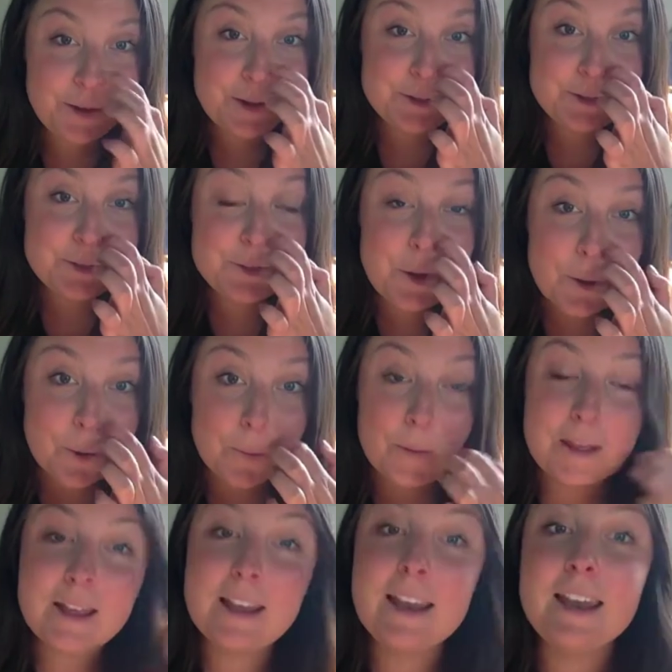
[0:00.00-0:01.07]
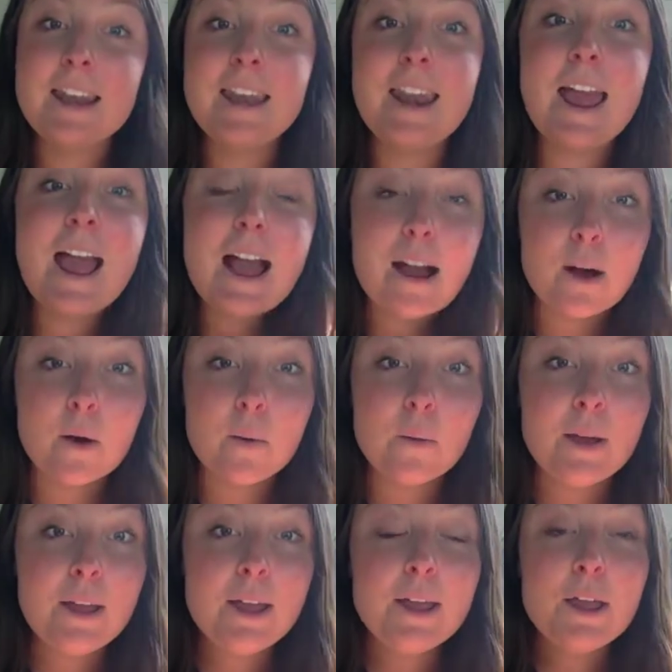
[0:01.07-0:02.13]
So
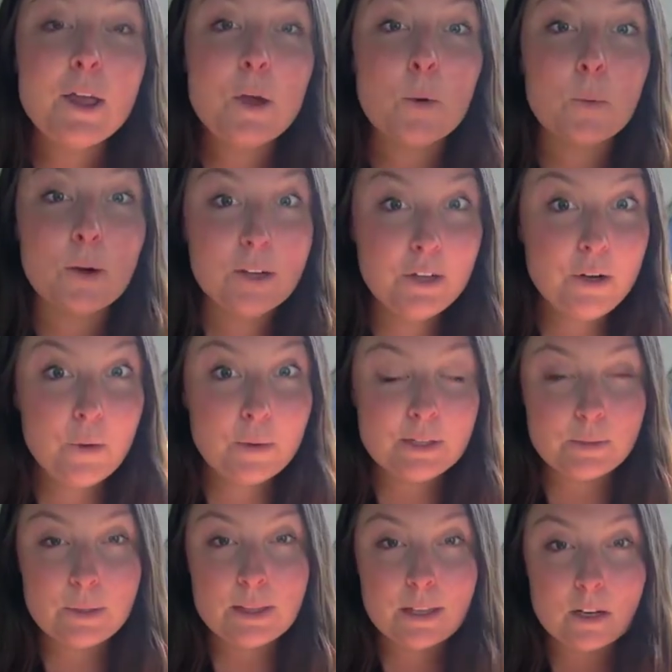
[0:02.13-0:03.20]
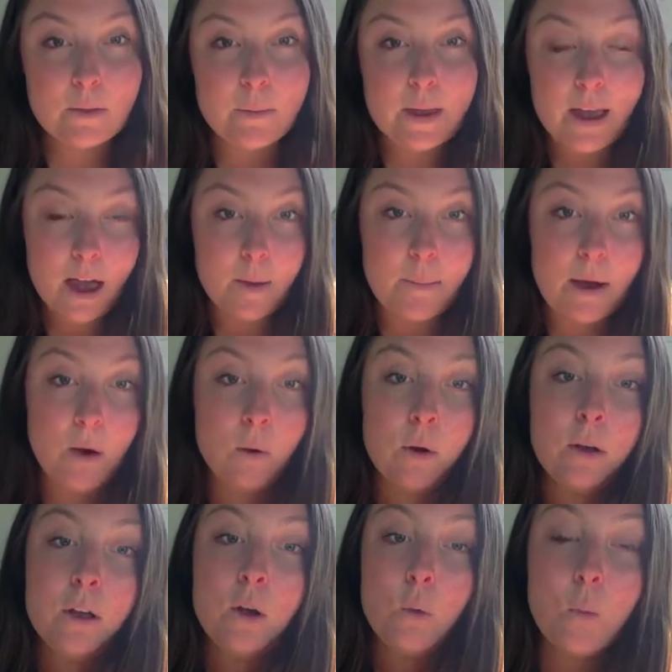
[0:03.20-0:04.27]
now we're going to go into a little bit about
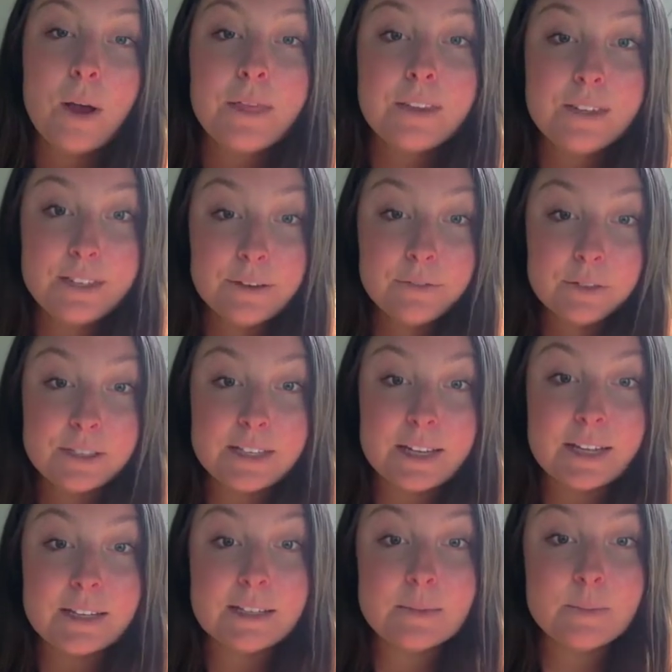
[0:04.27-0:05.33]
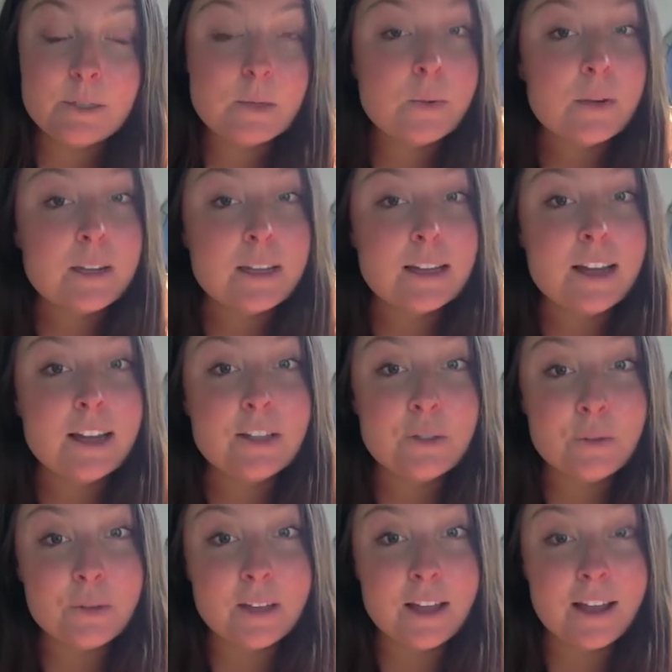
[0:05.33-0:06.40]
what the difference is between a
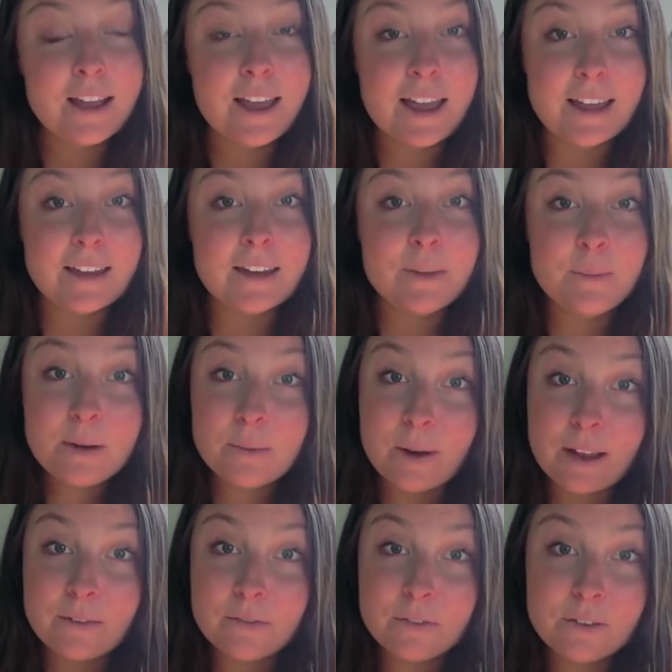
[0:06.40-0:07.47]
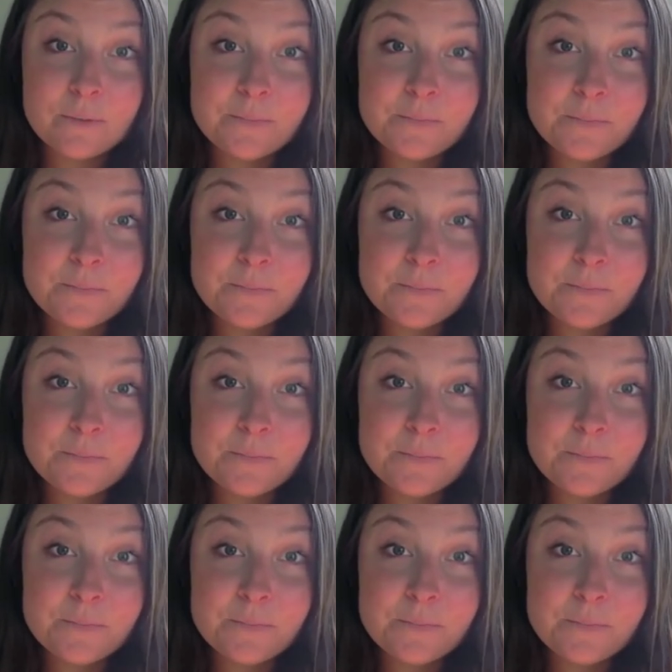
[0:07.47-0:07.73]
doula and a midwife.